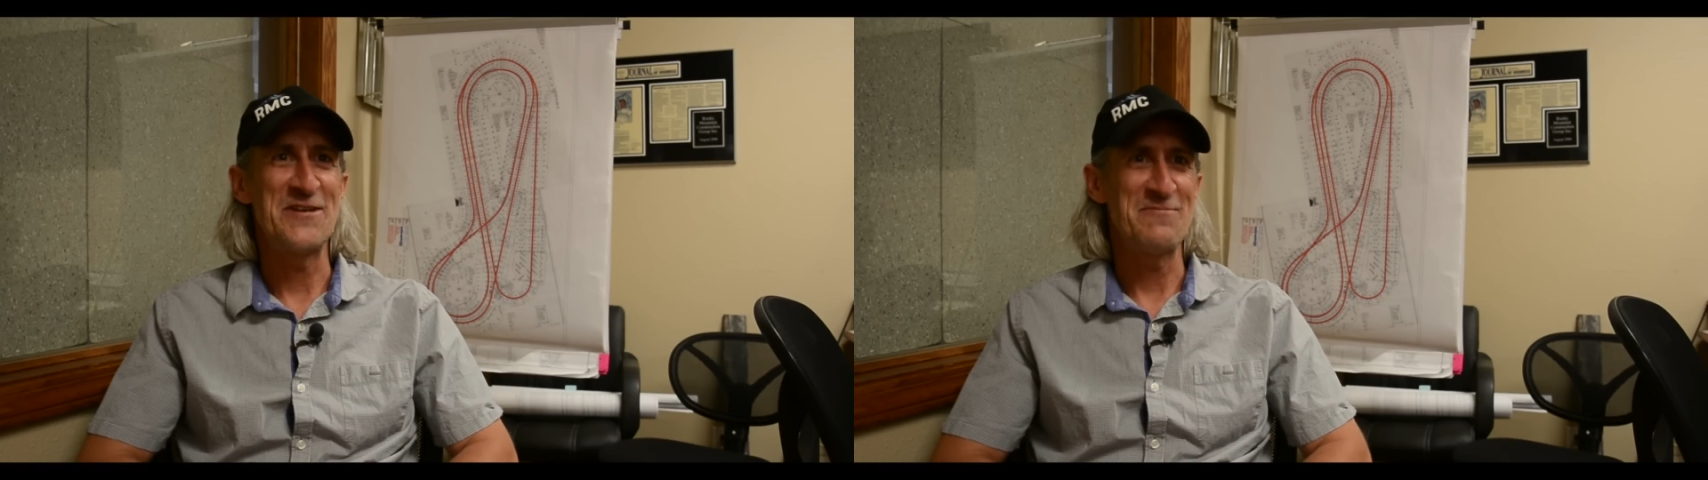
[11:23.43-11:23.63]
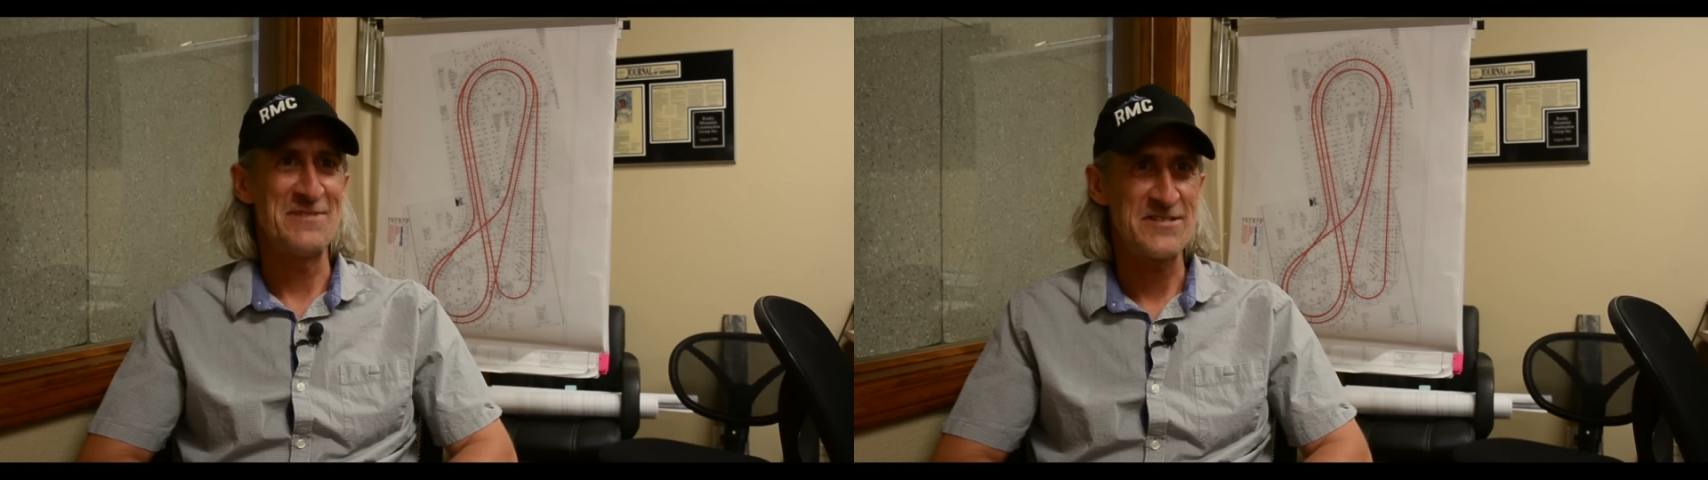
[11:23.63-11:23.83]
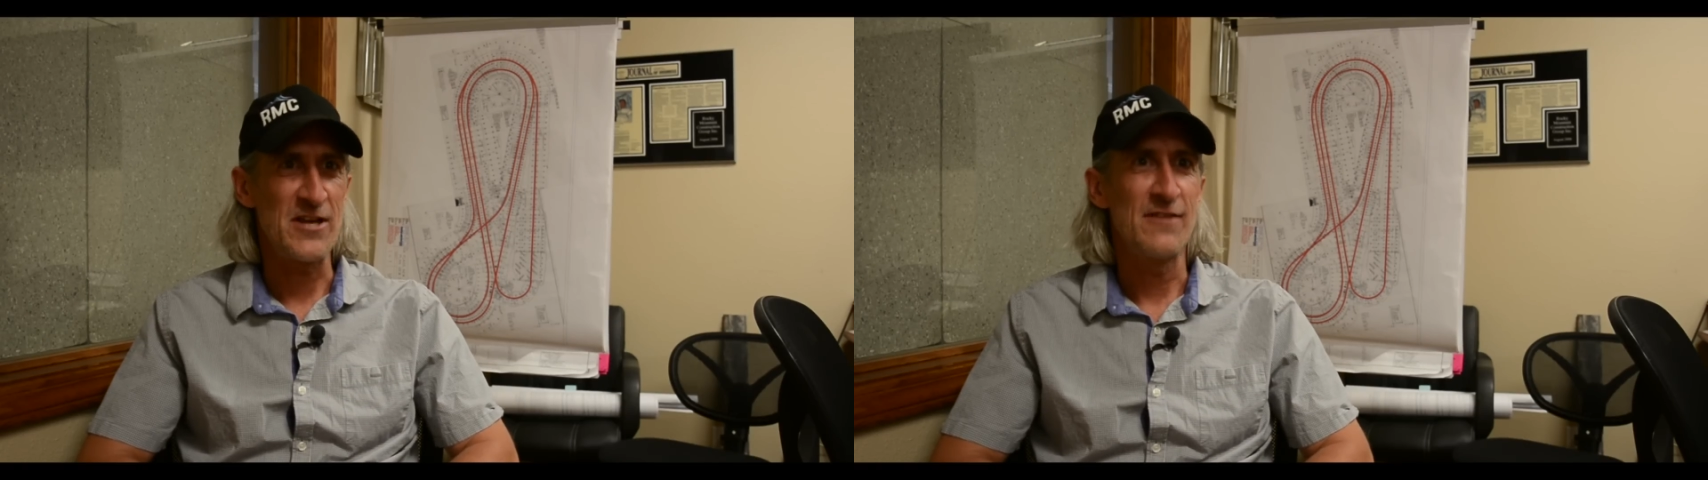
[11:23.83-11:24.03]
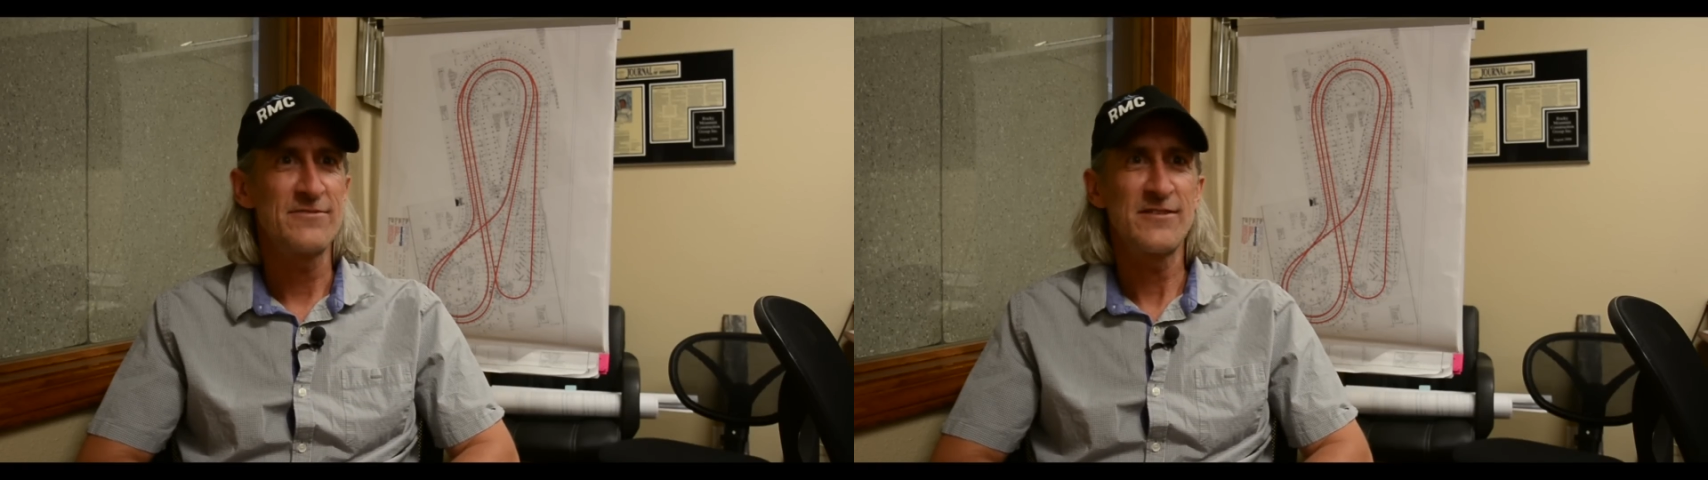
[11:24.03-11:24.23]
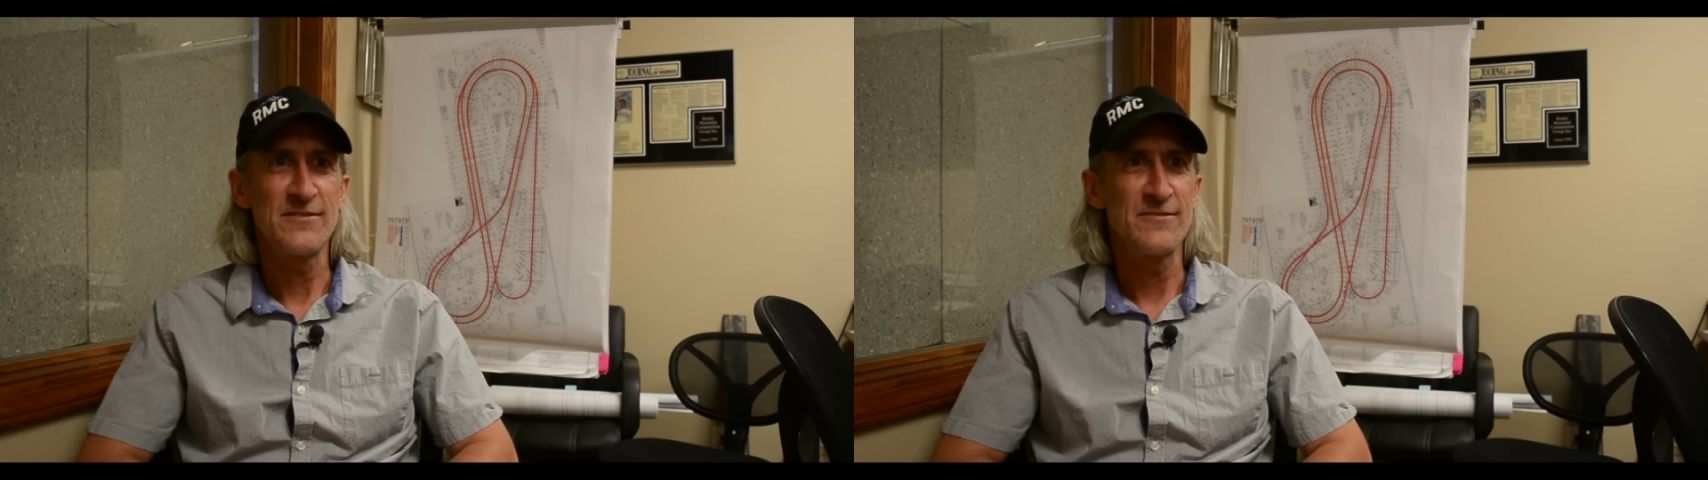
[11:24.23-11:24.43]
him and
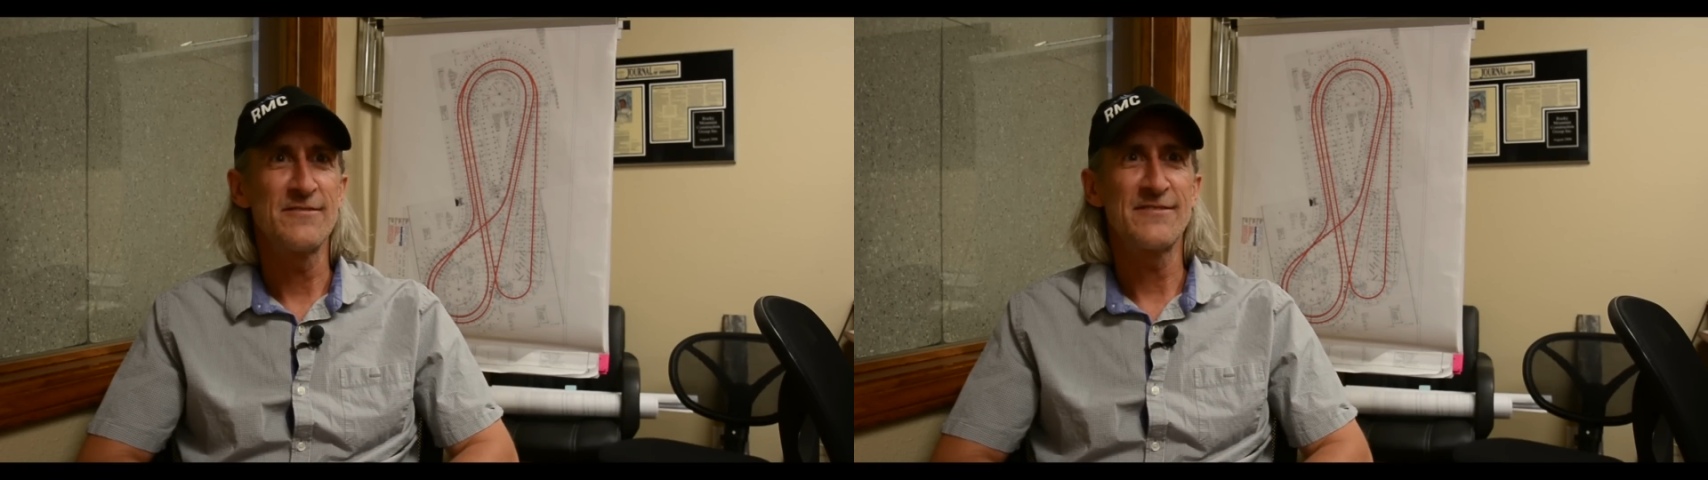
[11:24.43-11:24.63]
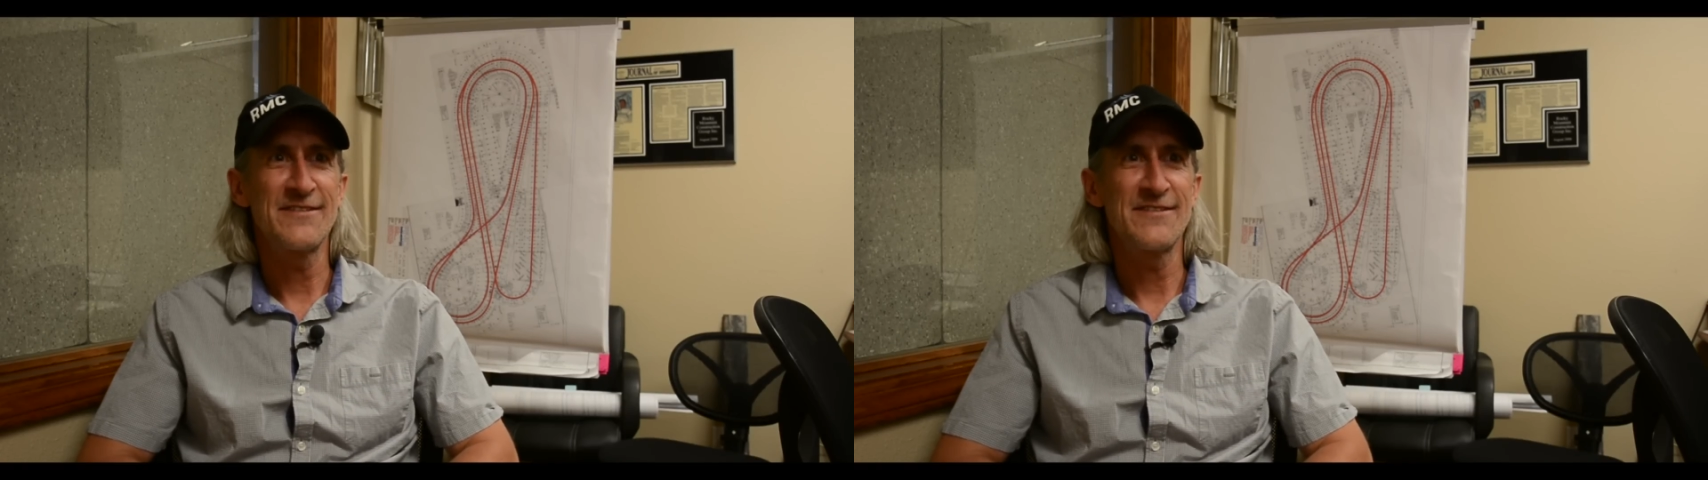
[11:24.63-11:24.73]
stuff to